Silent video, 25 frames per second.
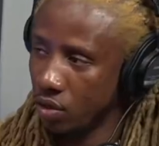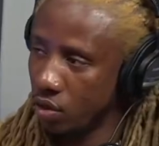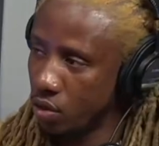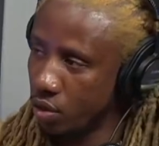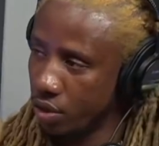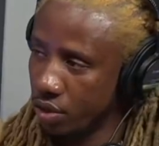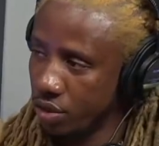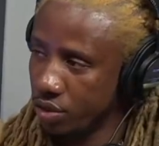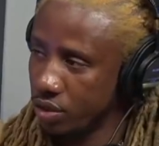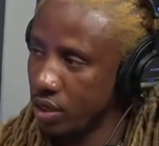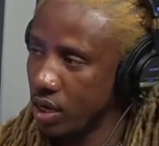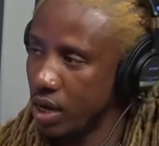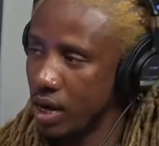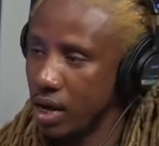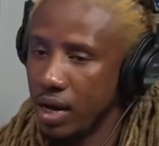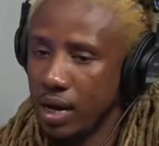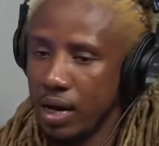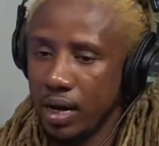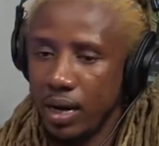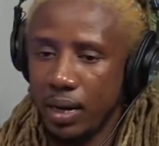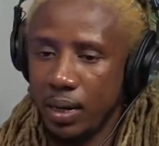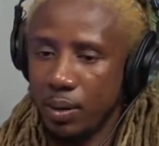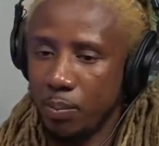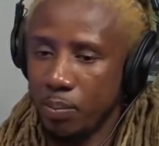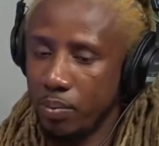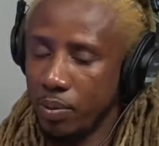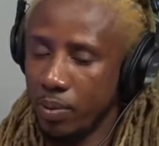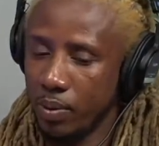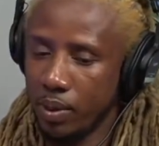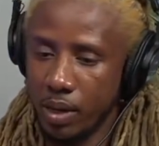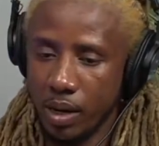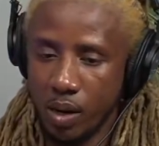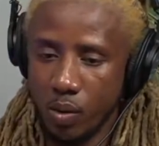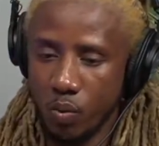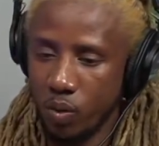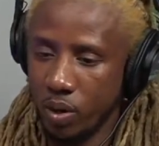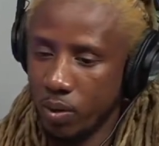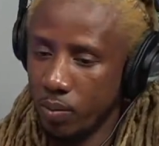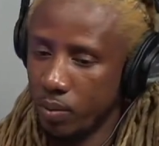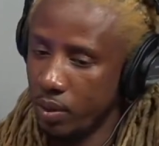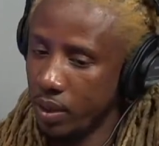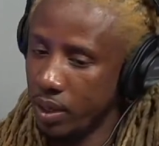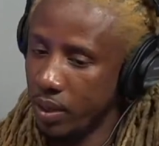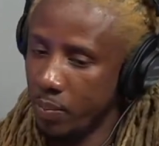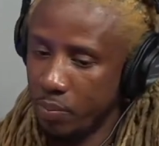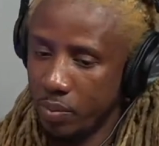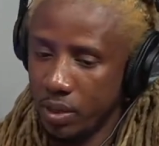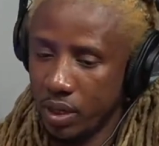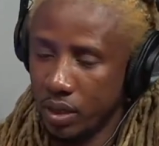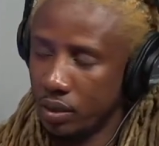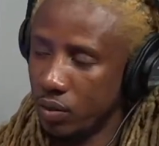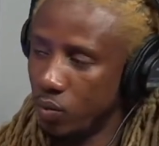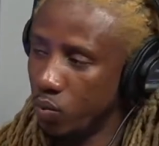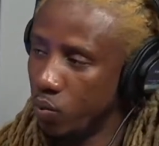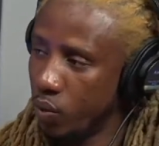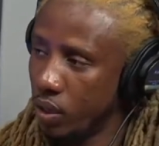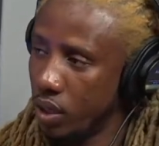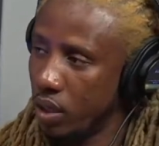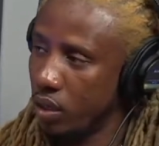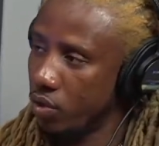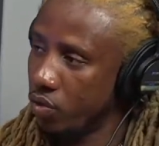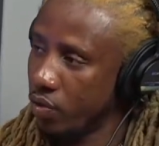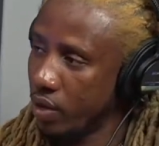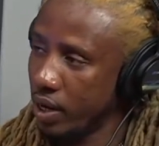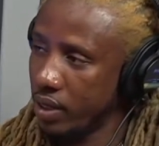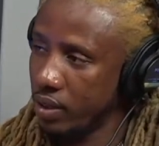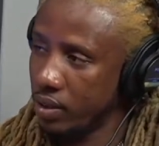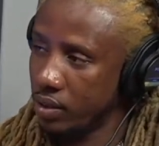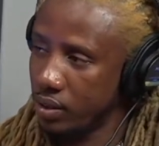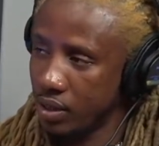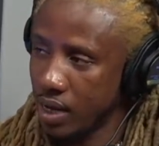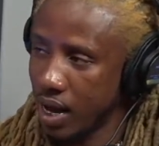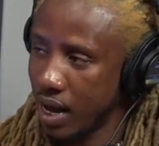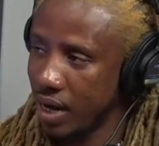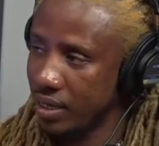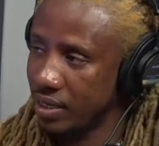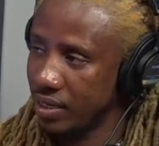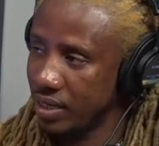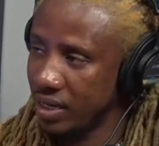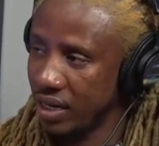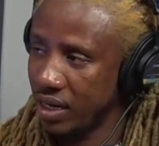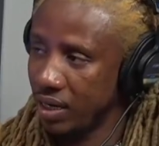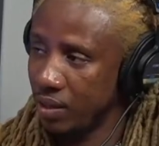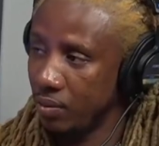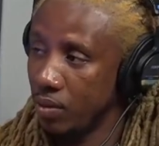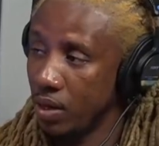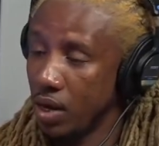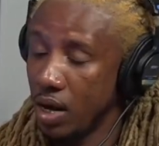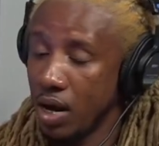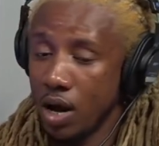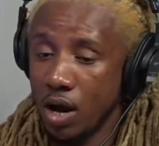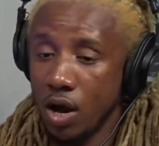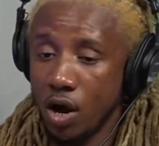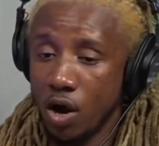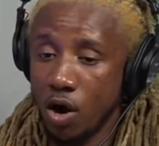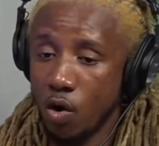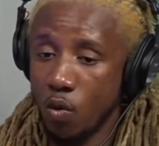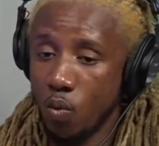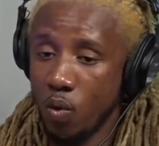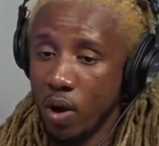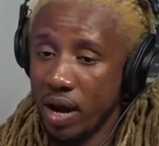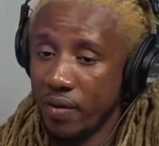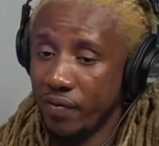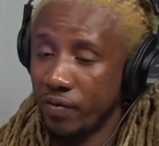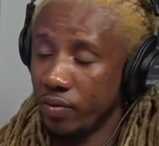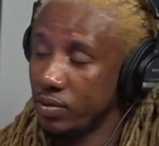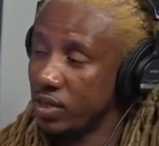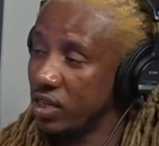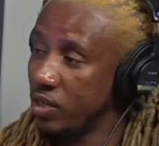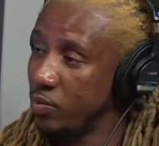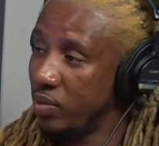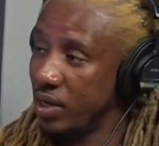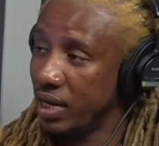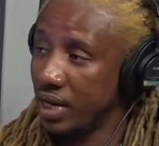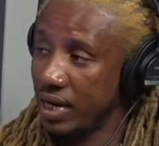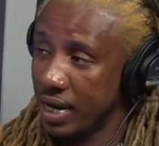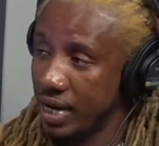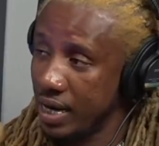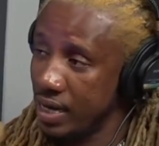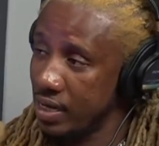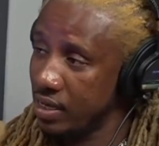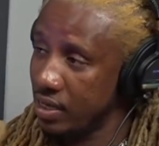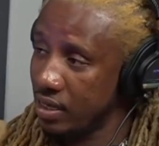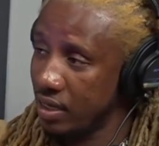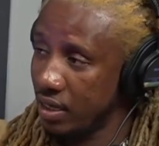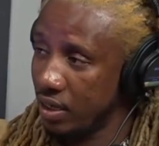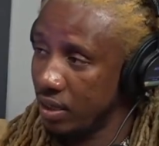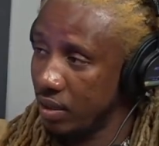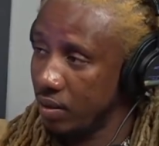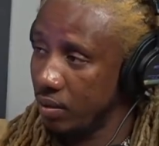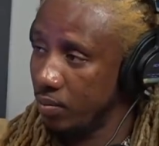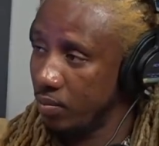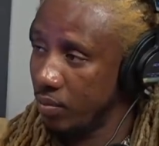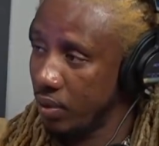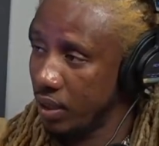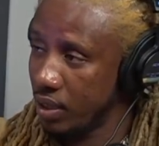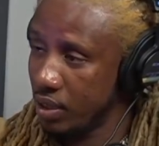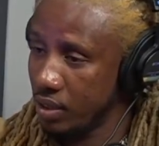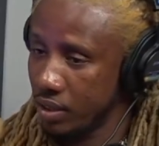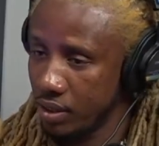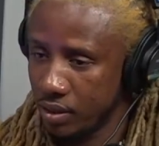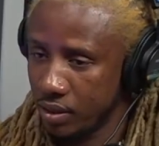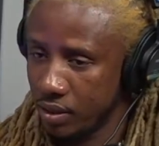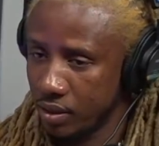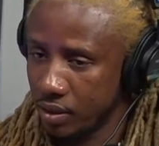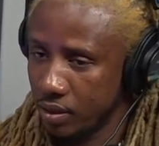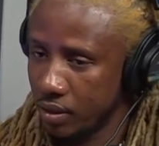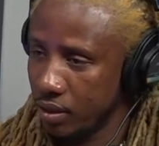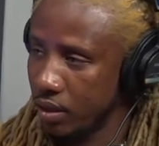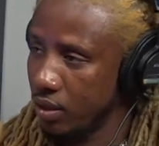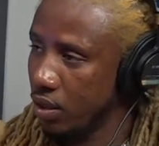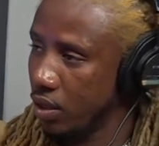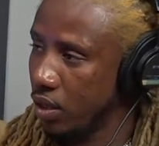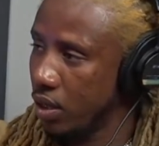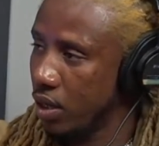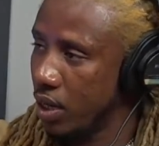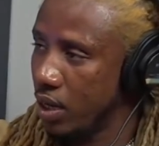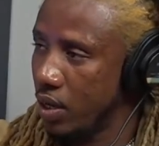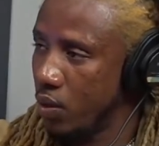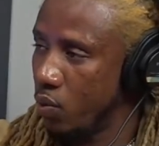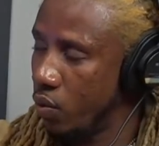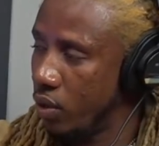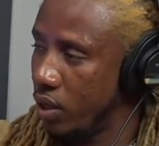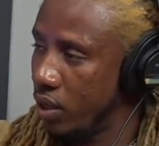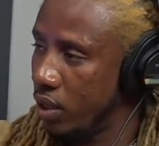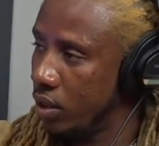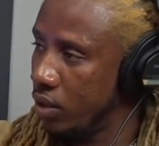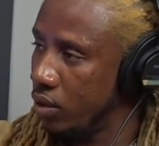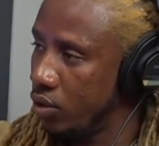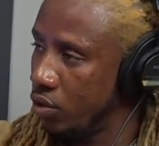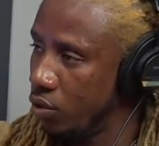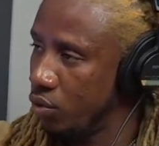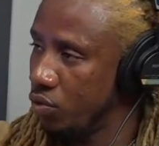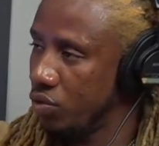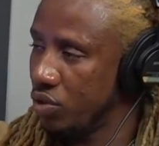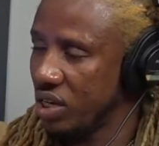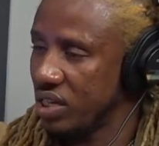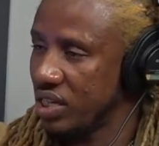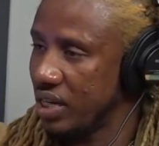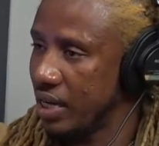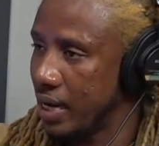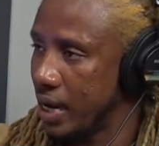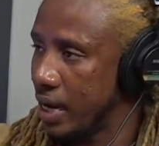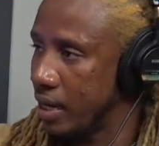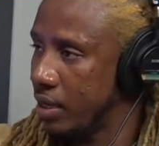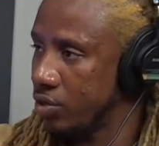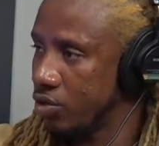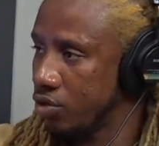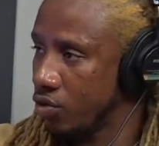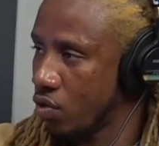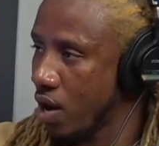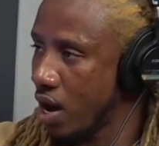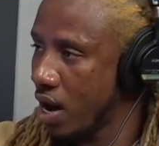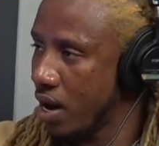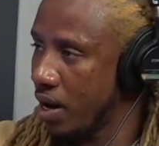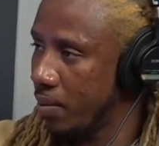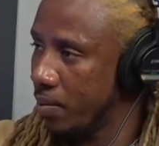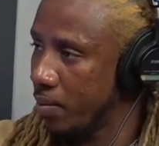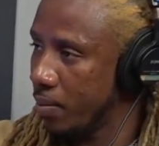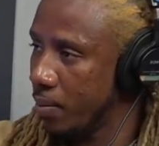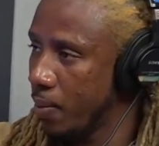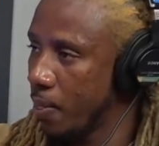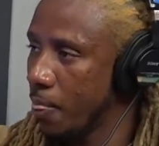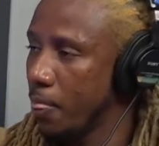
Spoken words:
lawyers. He built a real great, solid team away from just being innocent, because he wouldn't do such a heinous crime.